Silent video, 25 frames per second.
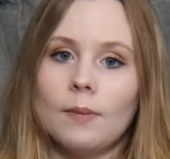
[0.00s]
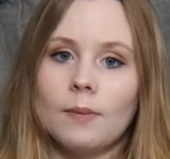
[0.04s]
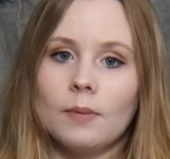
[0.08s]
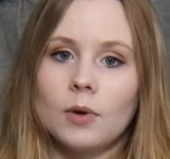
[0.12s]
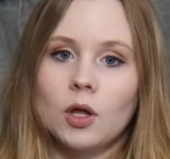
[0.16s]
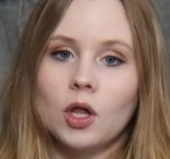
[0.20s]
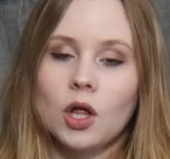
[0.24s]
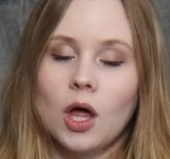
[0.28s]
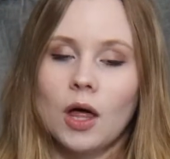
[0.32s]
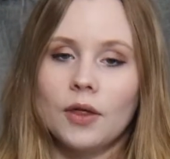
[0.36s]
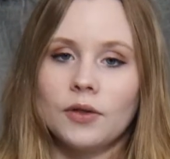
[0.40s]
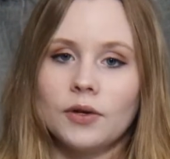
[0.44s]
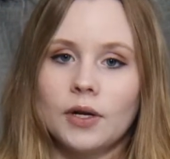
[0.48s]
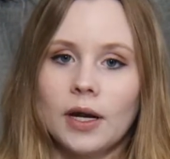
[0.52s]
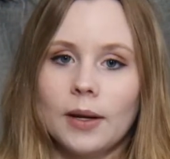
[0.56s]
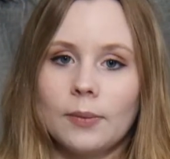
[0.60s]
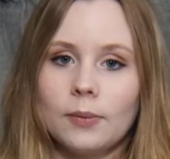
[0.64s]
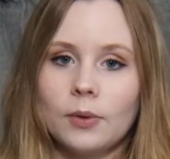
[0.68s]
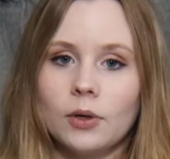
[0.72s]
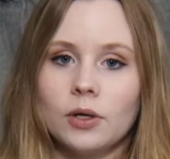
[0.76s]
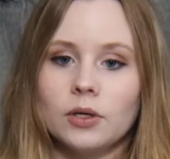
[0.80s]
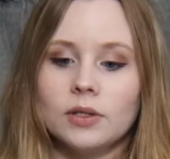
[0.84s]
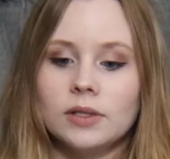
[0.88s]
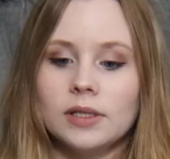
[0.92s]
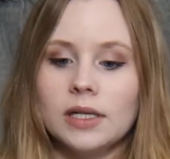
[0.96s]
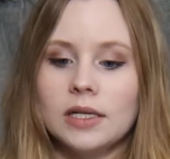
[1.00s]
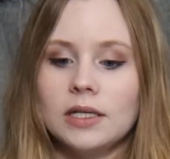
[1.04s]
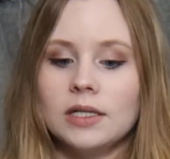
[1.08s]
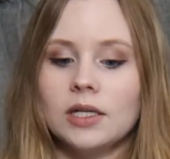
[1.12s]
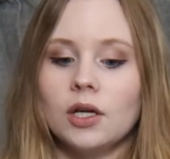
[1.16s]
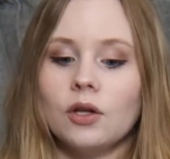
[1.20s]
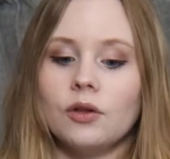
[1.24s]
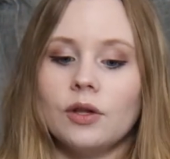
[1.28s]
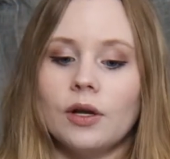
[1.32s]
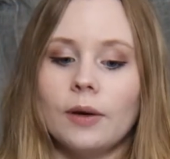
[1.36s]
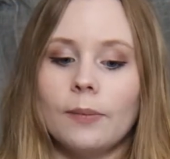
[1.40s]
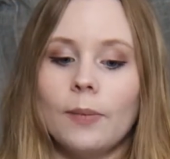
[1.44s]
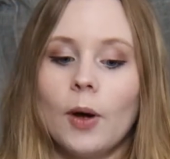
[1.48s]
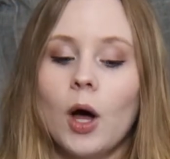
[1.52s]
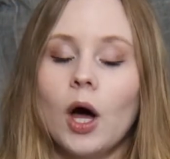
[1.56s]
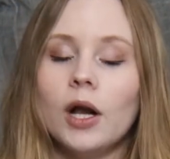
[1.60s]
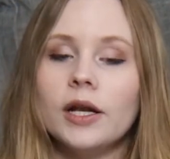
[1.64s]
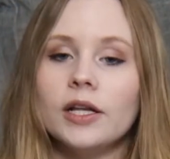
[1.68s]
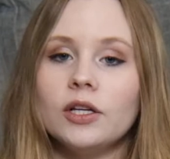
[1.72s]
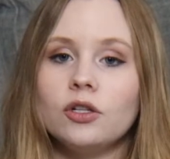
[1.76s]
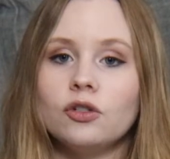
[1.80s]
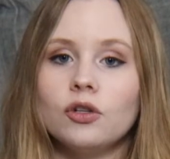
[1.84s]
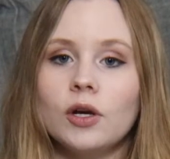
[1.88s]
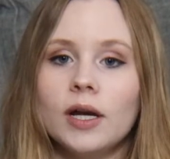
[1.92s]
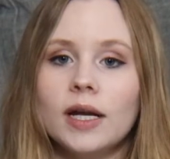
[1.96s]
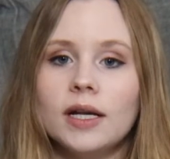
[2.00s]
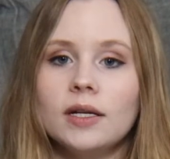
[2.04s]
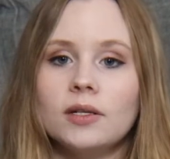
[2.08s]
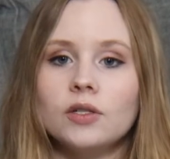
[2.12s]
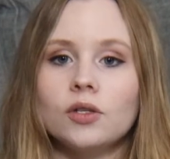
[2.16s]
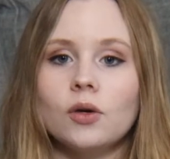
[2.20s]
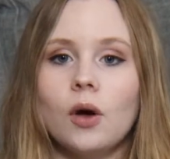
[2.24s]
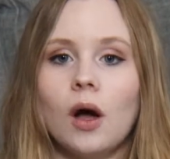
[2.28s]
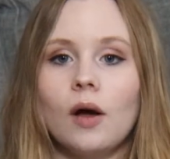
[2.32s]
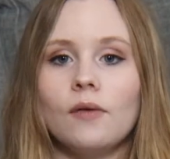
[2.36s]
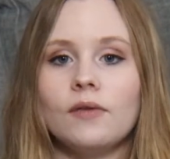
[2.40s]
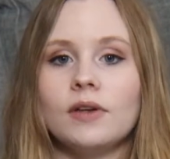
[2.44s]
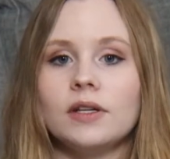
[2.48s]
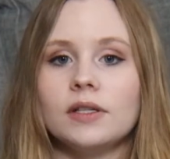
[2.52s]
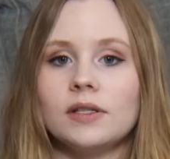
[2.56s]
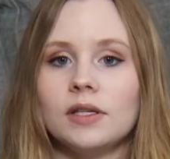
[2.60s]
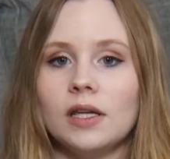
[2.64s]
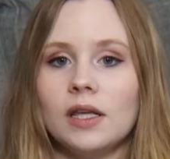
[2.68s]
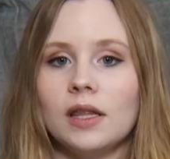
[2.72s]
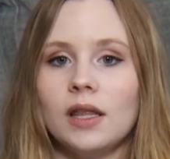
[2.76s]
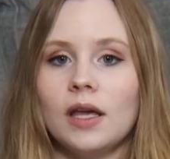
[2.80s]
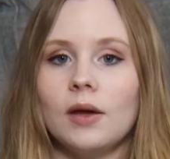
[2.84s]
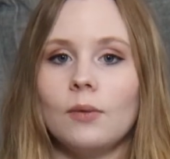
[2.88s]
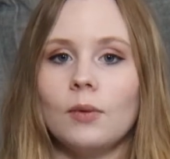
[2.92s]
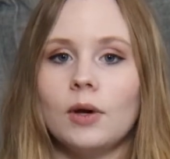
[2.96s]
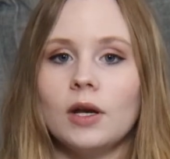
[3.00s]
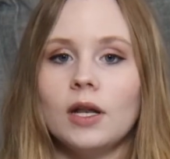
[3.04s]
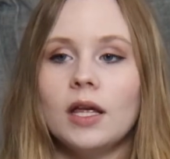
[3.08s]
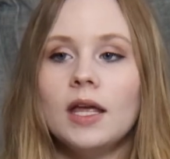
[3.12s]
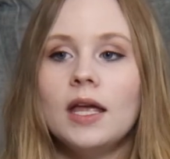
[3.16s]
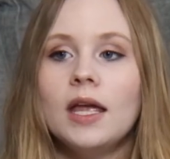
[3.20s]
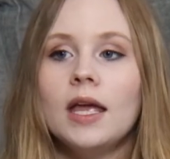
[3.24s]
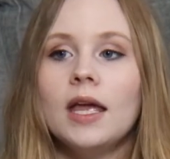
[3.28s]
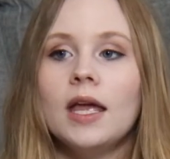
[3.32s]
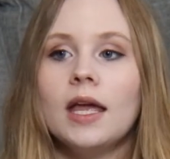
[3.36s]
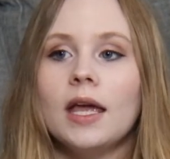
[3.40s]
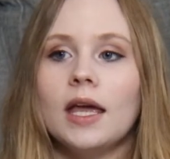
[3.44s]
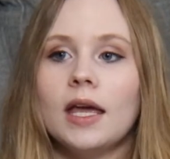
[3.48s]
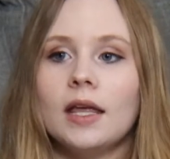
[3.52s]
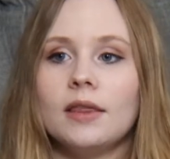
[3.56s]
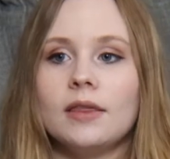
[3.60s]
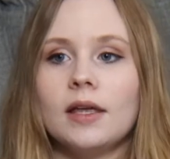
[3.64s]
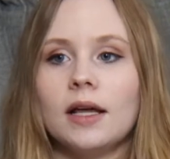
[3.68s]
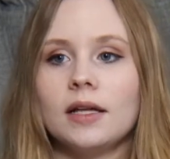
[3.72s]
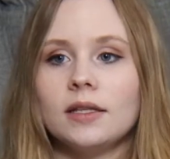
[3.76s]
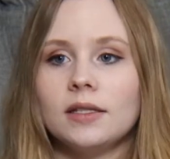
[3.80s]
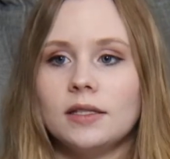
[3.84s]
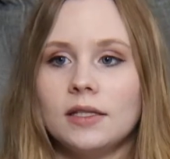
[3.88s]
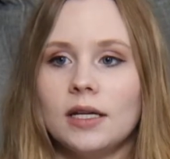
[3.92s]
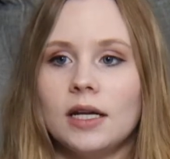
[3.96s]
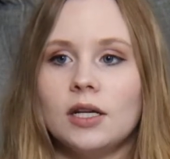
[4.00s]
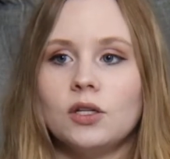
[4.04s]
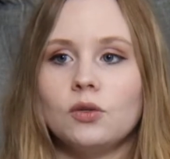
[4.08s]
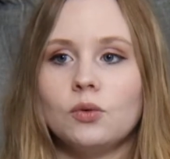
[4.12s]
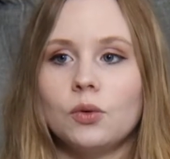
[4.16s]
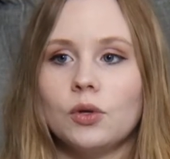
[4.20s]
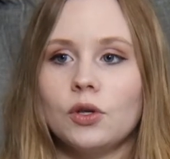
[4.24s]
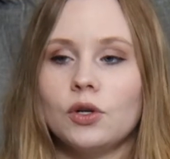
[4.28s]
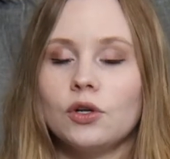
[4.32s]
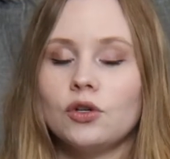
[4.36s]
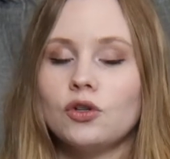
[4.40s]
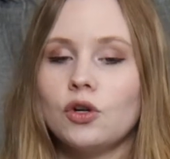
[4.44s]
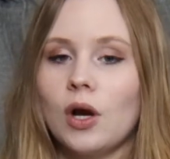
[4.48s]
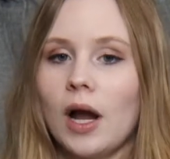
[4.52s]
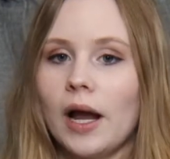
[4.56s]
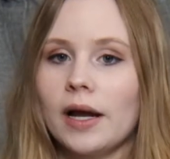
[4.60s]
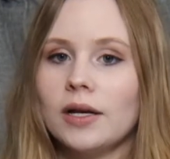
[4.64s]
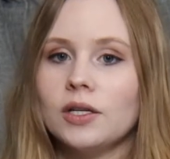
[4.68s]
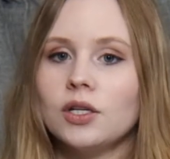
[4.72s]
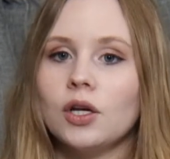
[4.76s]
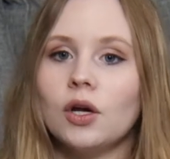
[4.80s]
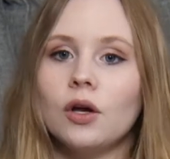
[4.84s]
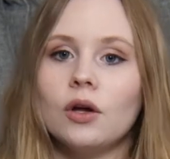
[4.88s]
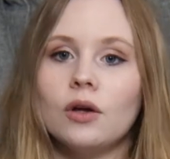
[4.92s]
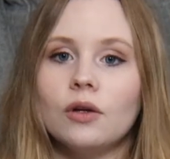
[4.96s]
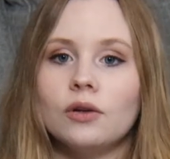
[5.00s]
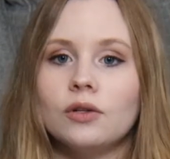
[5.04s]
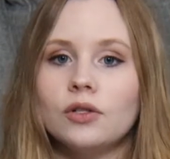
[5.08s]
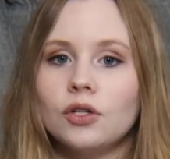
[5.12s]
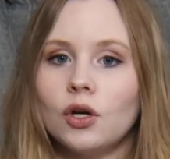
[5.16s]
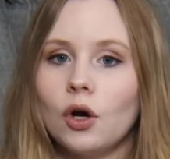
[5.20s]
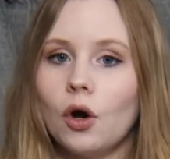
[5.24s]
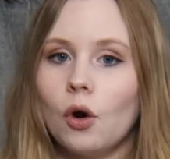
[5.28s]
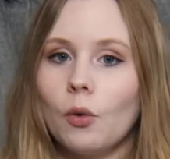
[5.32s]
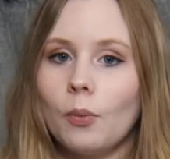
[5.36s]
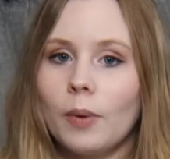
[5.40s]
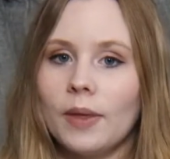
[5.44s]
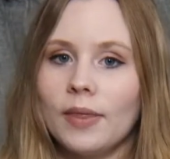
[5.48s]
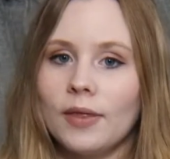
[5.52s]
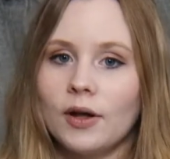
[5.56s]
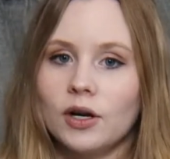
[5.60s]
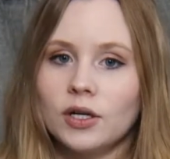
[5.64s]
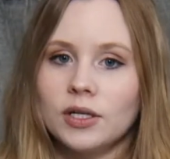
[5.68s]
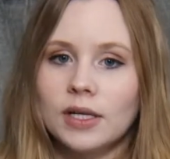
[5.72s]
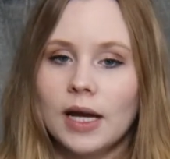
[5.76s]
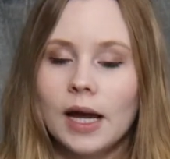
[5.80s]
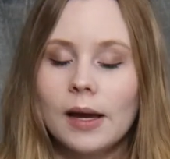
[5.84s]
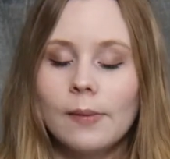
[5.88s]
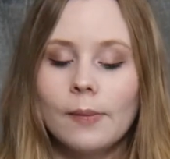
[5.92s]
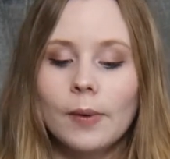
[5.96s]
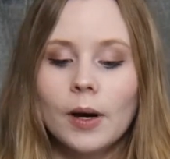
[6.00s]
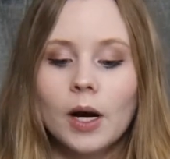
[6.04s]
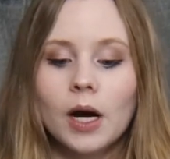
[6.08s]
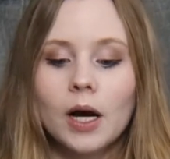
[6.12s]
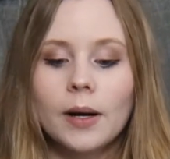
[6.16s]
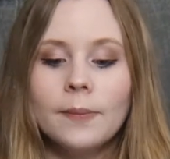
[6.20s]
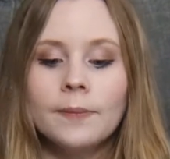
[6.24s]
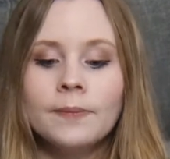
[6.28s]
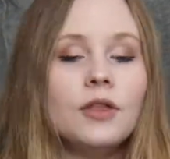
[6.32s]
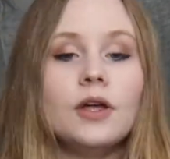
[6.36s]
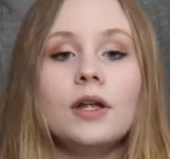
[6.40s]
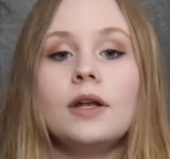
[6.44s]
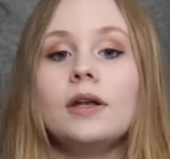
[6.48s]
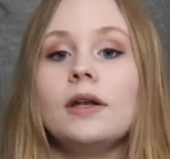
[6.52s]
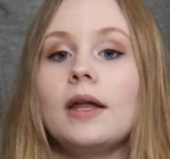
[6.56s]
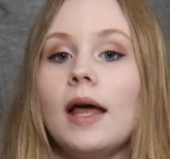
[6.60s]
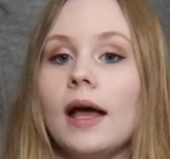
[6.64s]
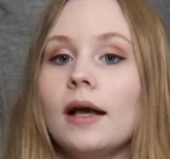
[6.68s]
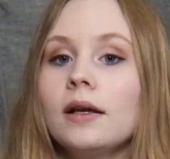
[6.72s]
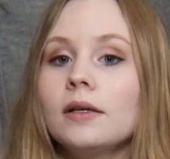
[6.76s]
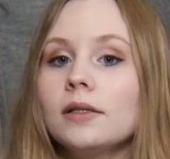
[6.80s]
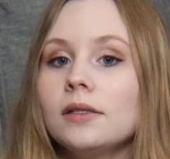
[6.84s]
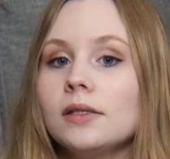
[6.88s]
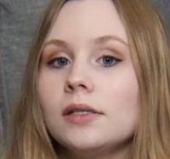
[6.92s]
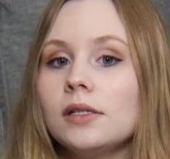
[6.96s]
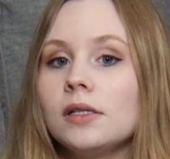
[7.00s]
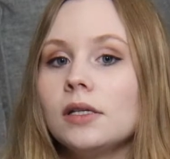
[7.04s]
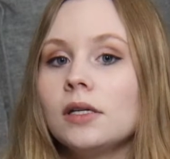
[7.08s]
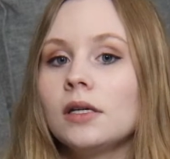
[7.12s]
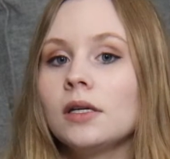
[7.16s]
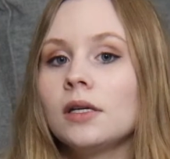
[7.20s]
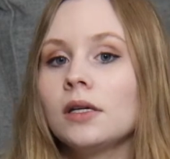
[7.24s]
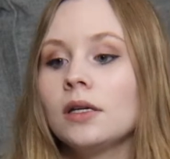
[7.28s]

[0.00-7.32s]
cloth diapers until they're potty trained, so obviously they would hit that stage where they're trying to open their diaper. The next